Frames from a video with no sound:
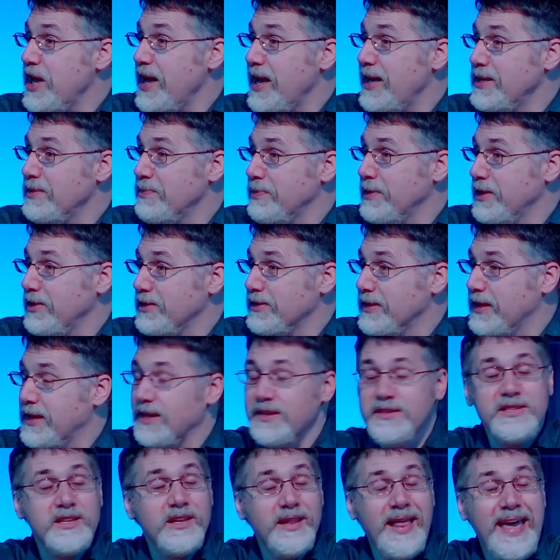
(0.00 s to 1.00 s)
a building
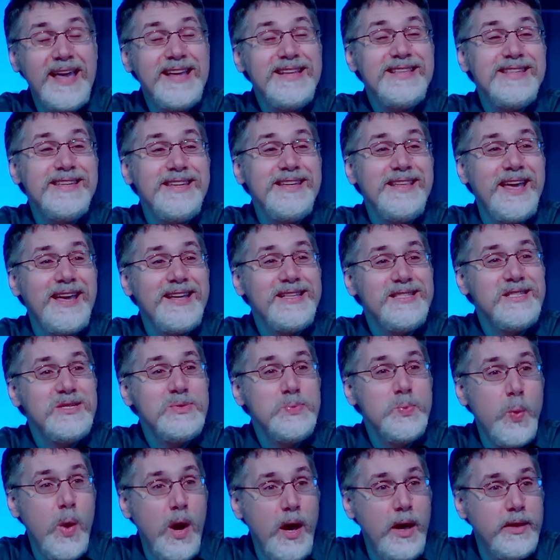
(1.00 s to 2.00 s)
until
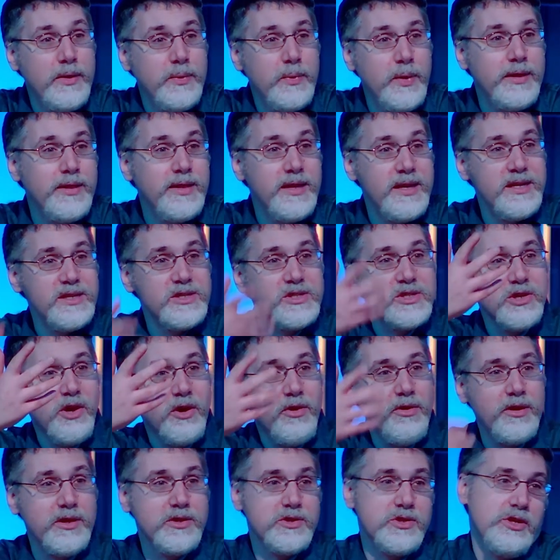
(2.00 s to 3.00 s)
1881, when the
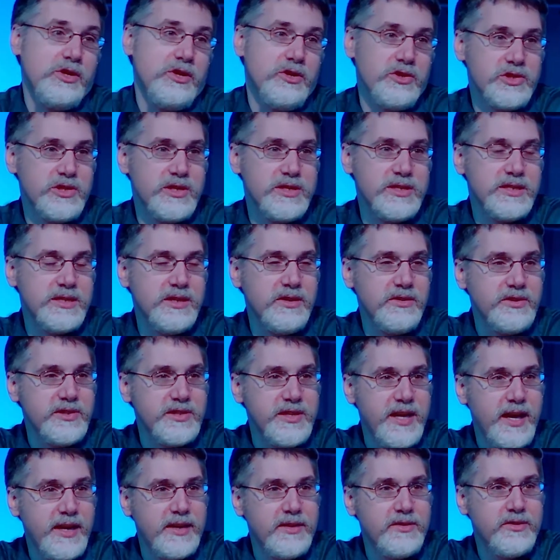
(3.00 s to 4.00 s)
historic church that still
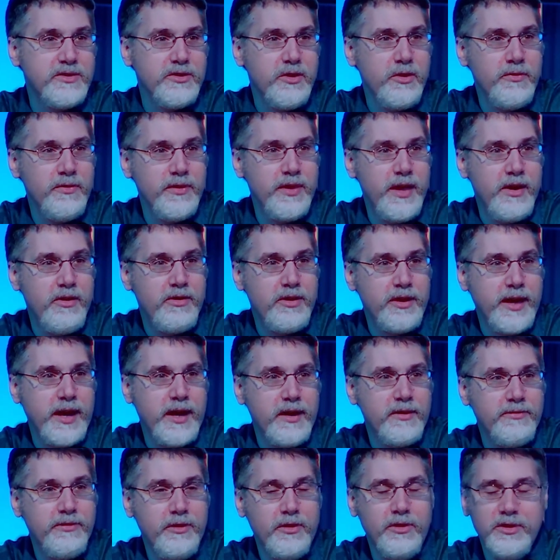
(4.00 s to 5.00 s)
stands over there on
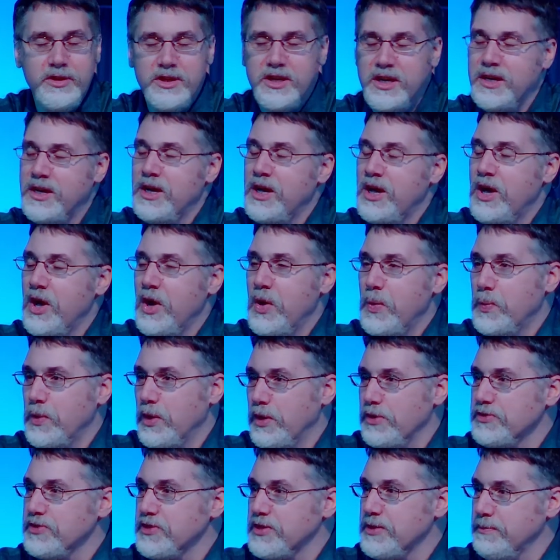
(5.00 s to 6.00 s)
California was
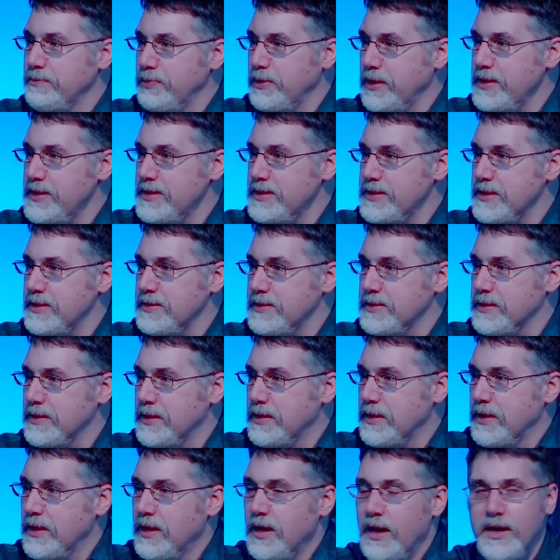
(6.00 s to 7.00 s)
completed,
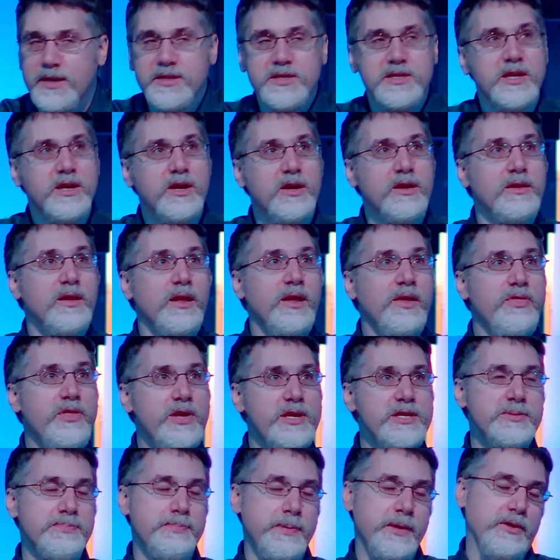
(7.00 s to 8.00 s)
until this
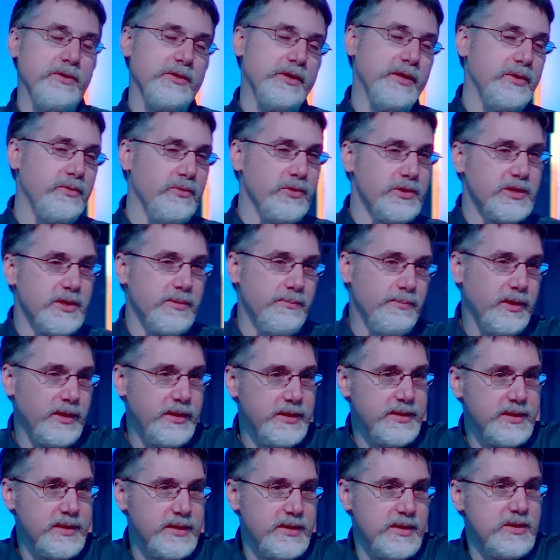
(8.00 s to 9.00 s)
building was
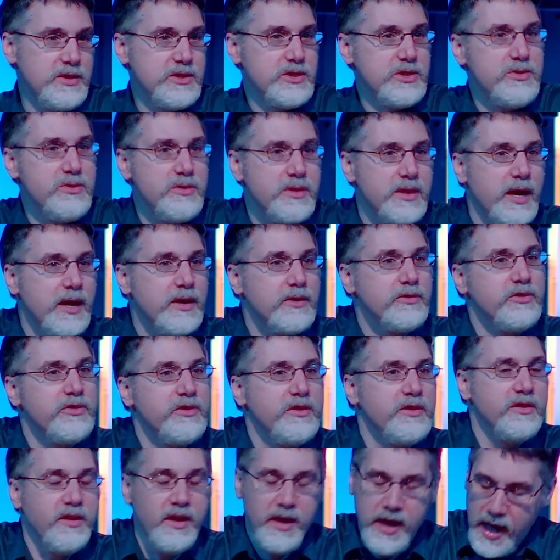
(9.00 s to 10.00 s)
completed in
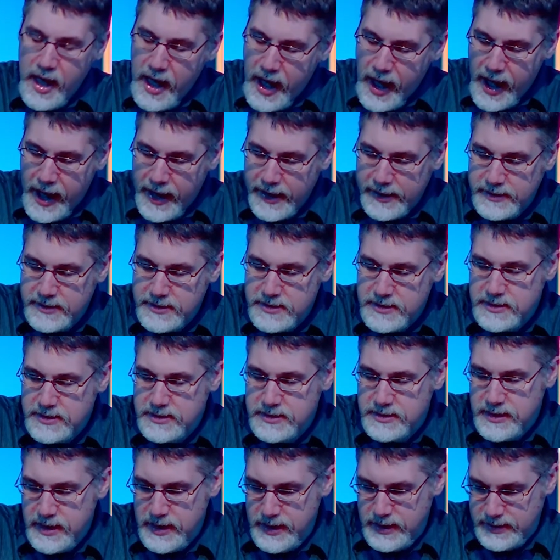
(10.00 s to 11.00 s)

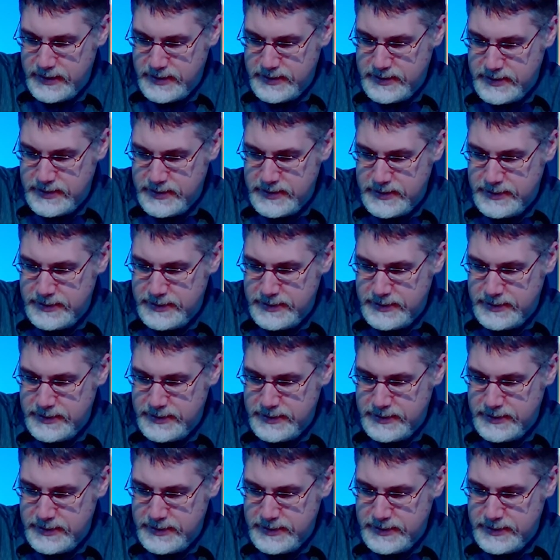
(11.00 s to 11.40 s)
2006.